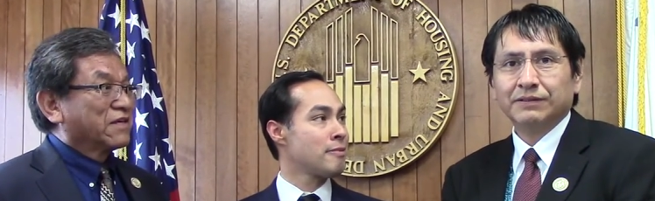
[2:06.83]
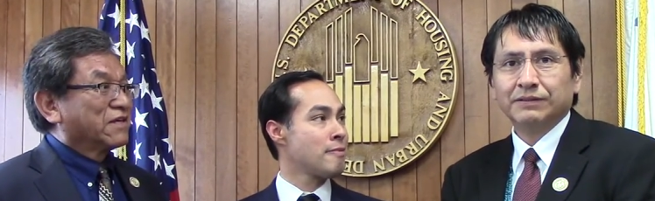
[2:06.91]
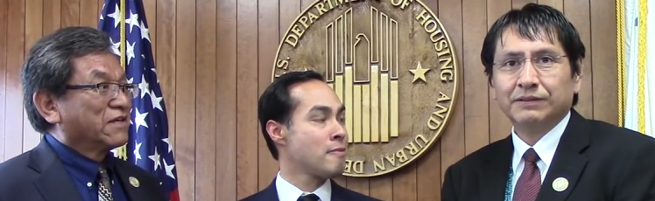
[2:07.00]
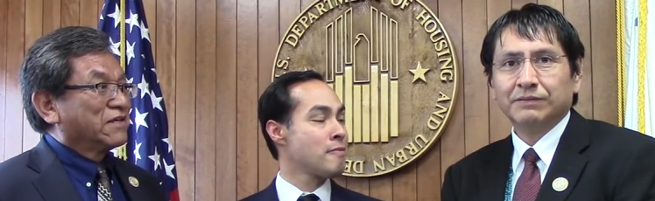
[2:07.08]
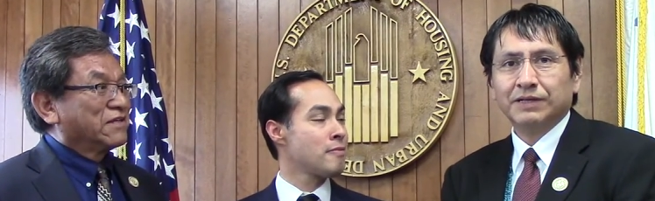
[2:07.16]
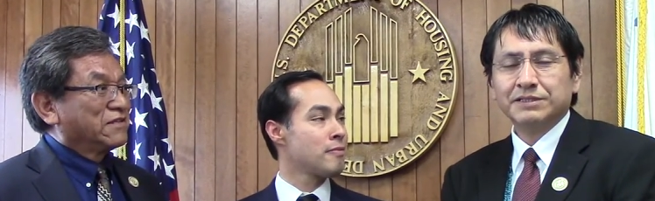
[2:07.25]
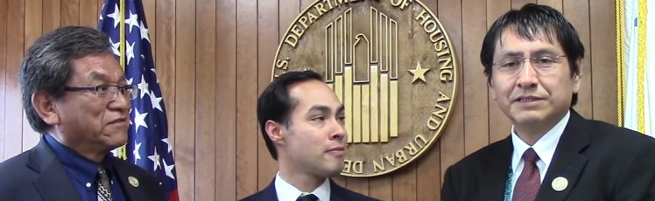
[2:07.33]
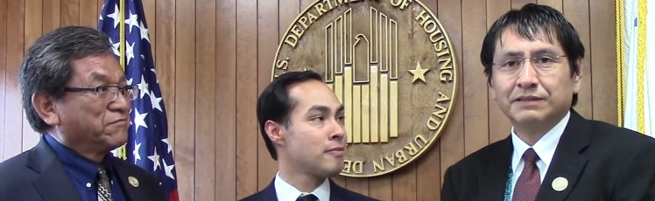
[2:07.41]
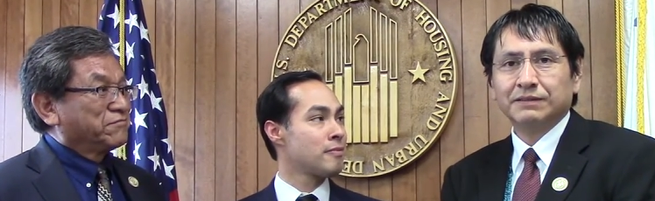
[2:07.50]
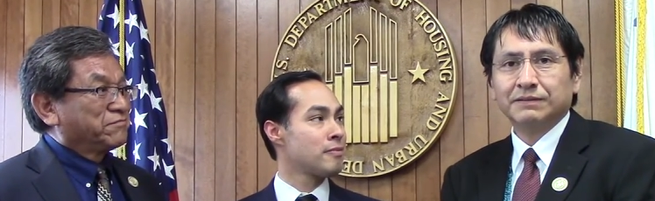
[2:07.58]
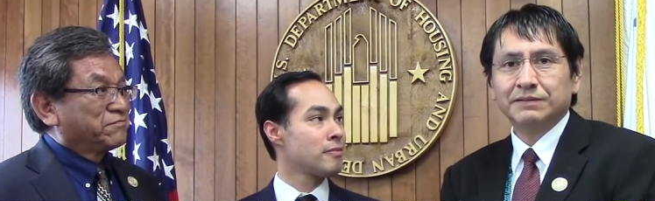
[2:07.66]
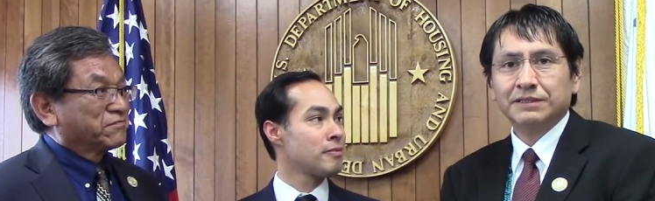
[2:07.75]
Speaker 1: could the
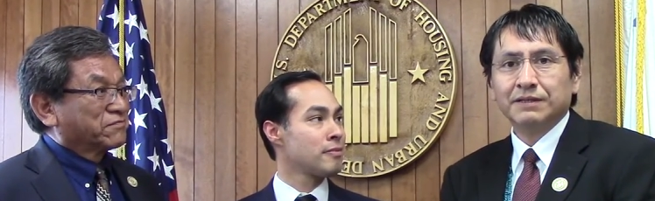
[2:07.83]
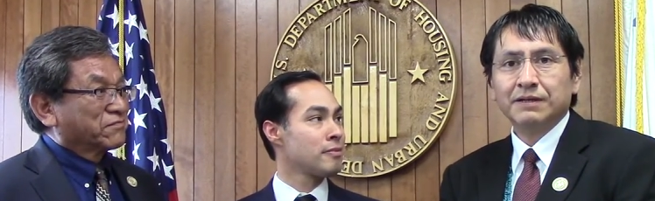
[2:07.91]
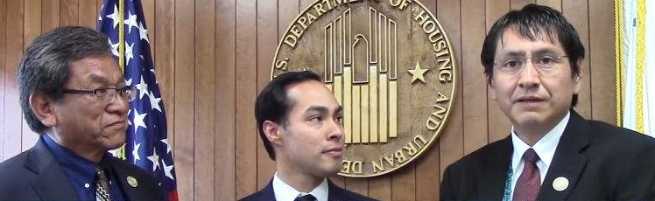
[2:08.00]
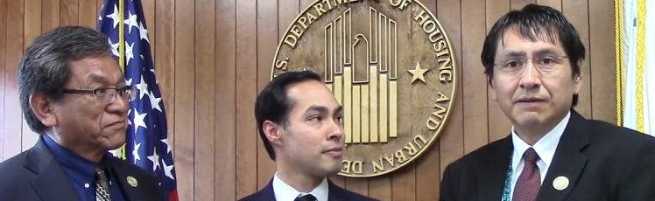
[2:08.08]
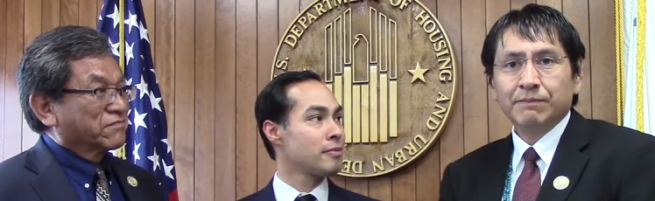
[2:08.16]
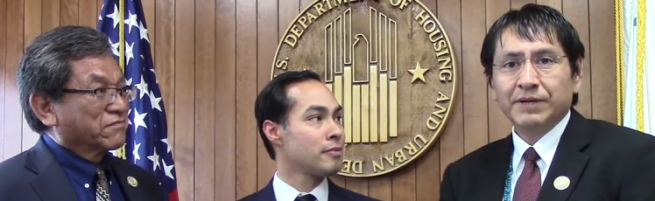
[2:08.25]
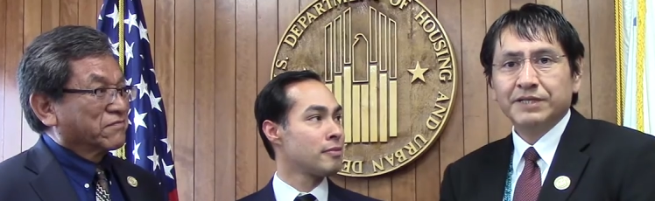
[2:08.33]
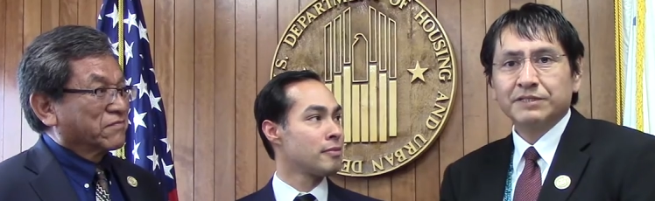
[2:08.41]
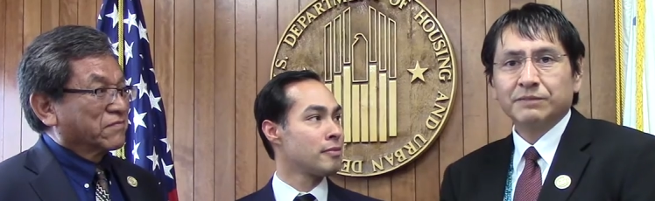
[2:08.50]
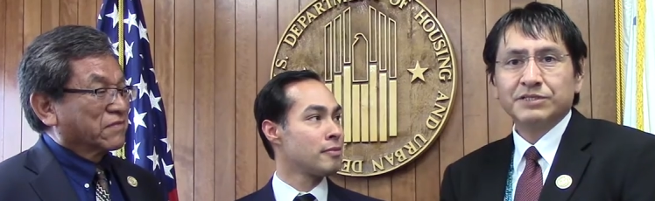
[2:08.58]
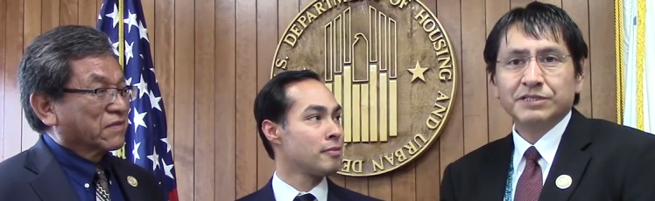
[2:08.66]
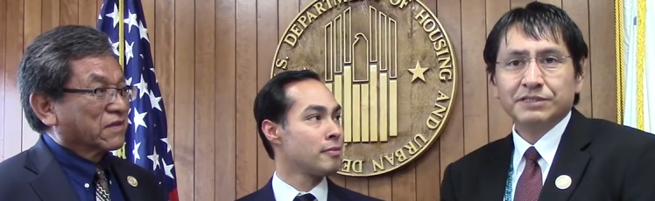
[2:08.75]
Washington
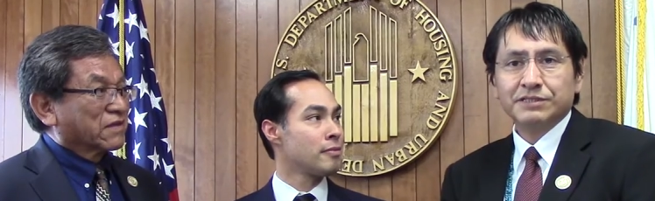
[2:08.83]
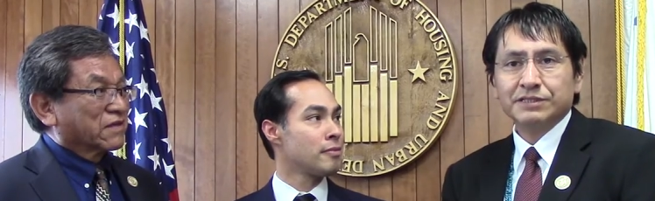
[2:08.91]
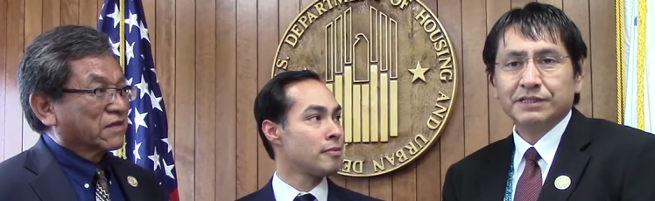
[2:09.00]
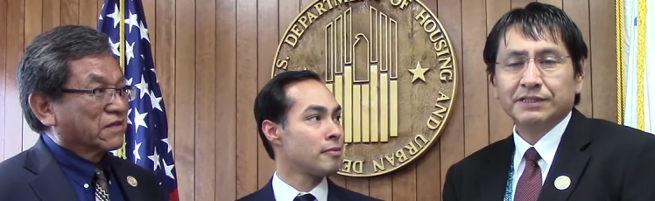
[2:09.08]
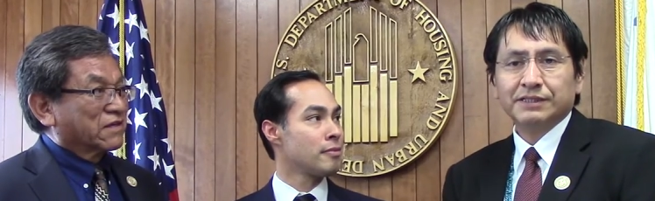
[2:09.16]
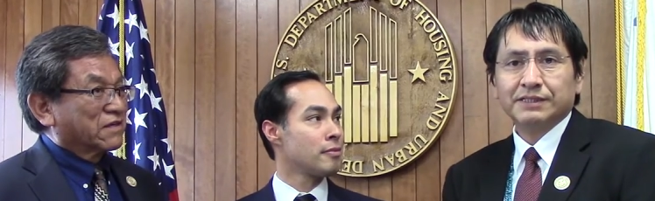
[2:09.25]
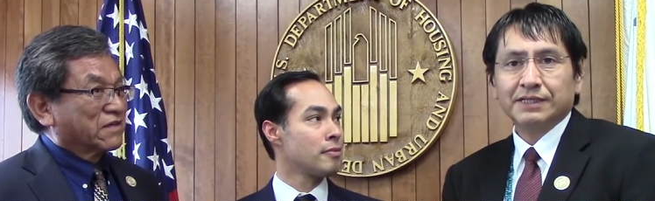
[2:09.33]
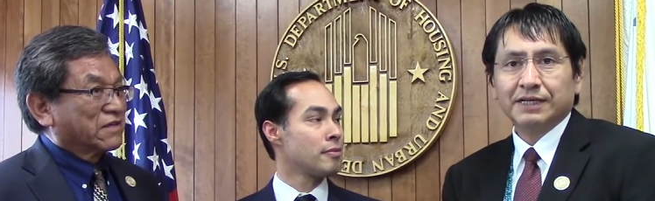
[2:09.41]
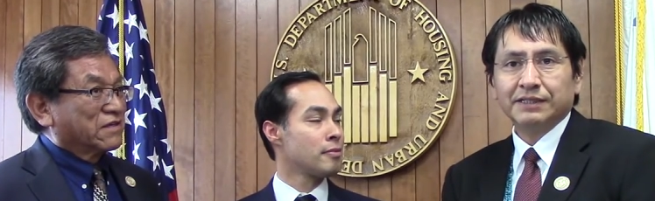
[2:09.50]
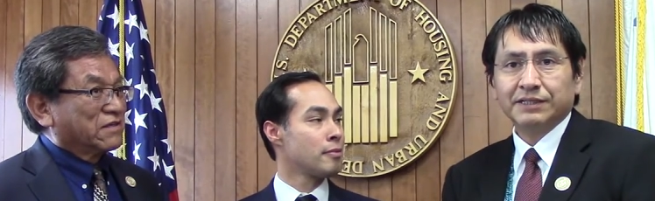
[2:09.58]
best of it in that